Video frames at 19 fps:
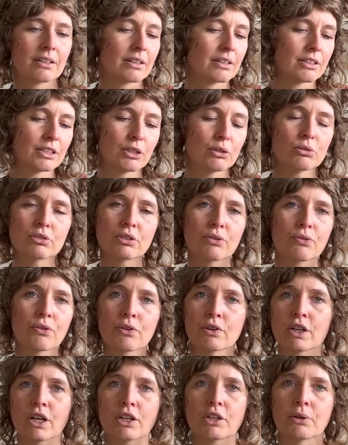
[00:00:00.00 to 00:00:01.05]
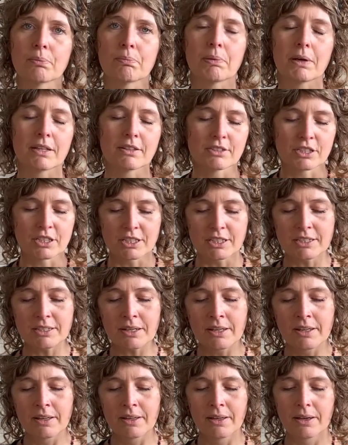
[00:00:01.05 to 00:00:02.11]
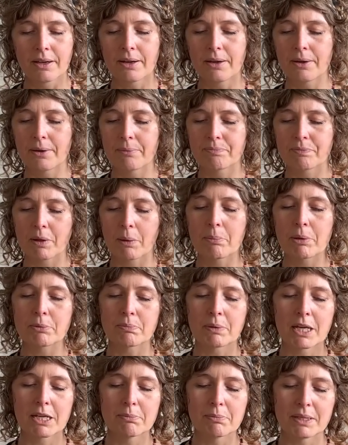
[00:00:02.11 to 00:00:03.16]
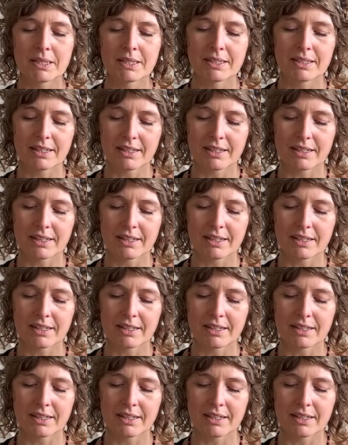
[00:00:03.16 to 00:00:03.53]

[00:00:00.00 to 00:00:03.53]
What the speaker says: use it for another pattern. But maybe